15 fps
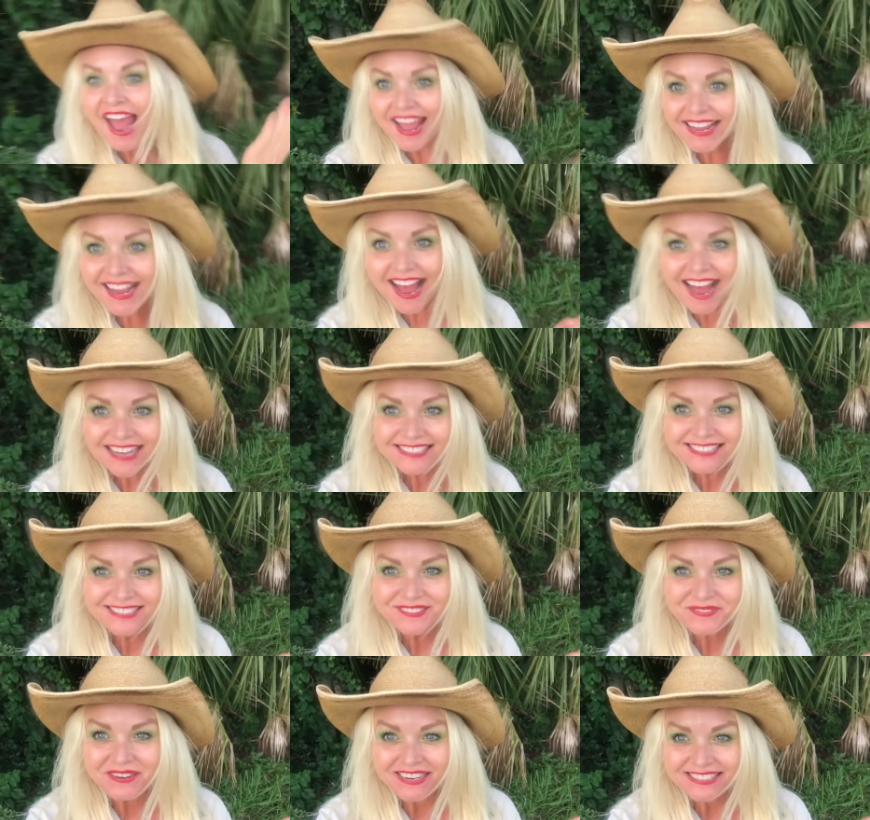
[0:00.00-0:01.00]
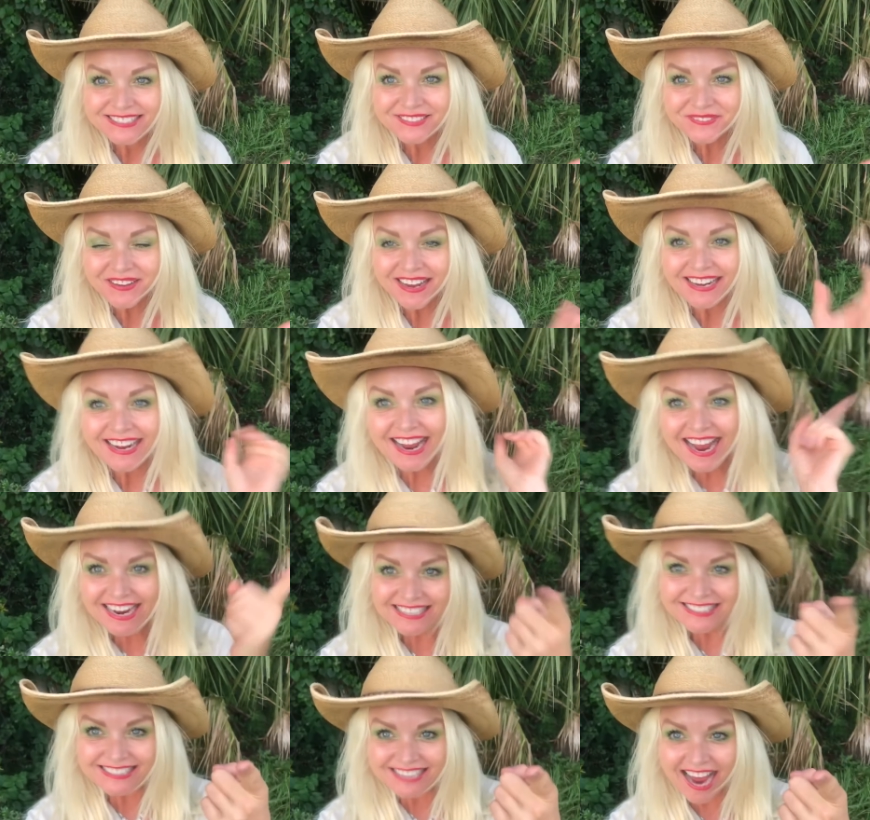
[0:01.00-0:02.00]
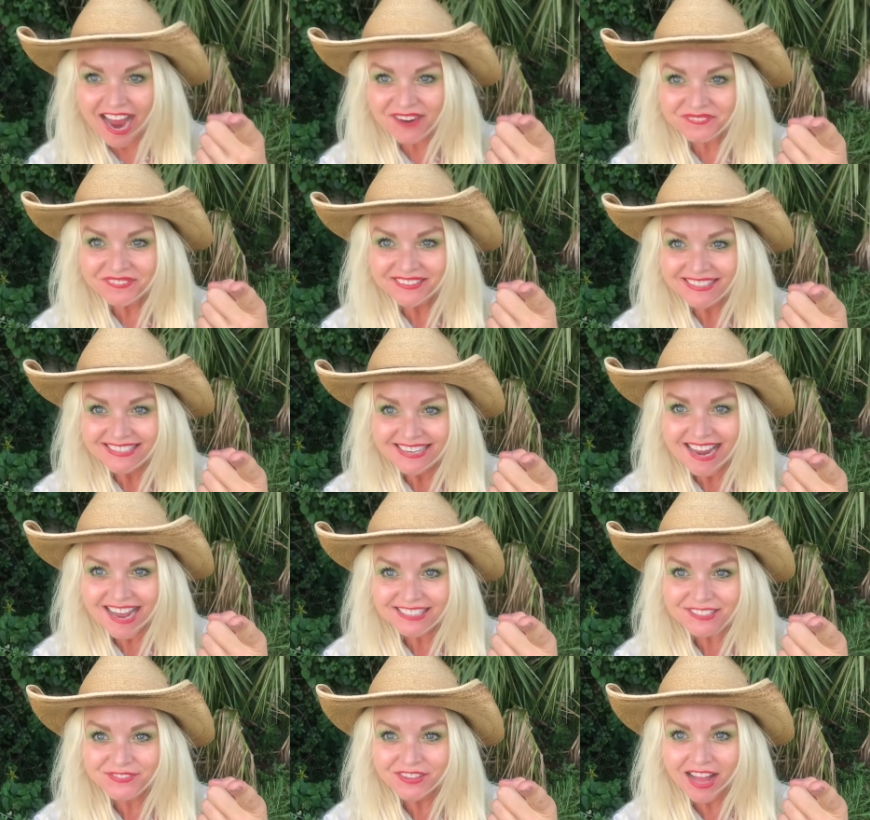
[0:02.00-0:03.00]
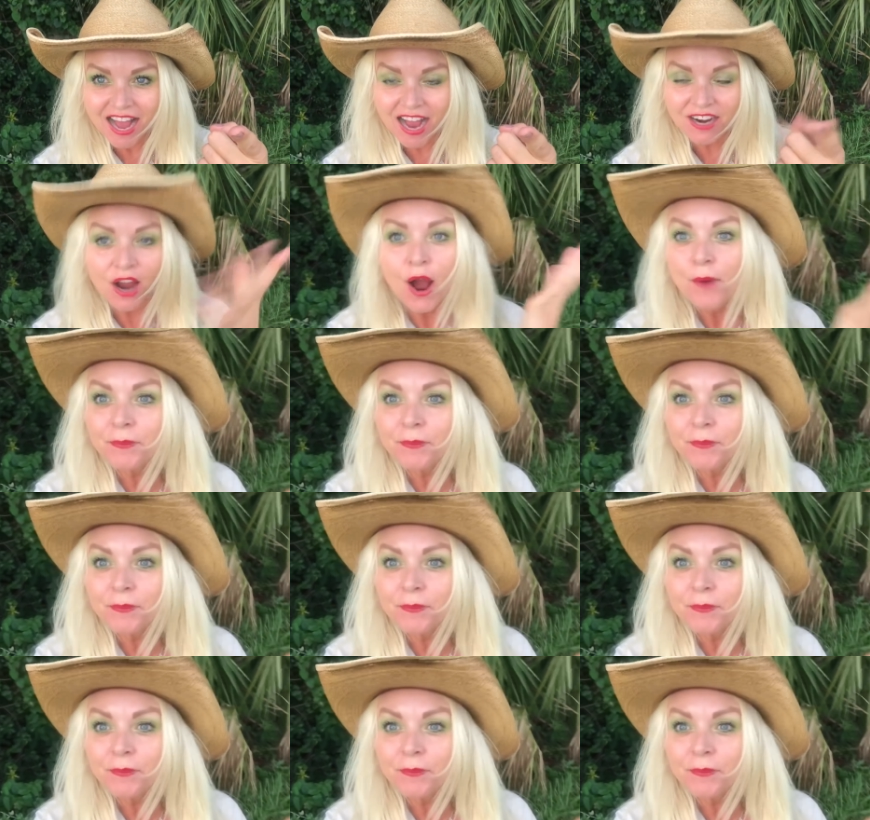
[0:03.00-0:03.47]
Hey guys, it's me, Savannah, and it's time for the next vlog.